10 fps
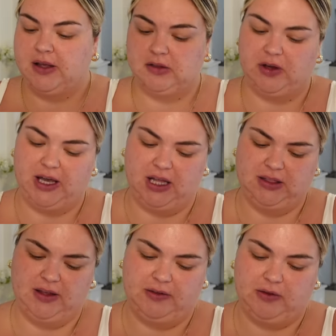So I got
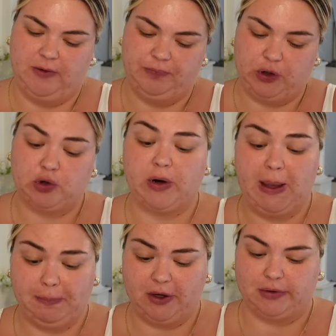this
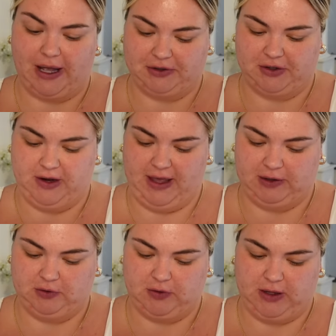Crepe Corrector
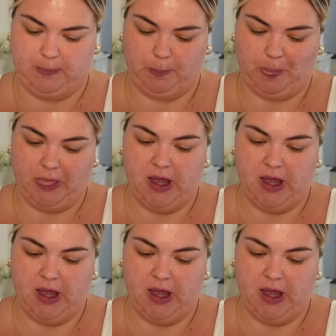hand cream.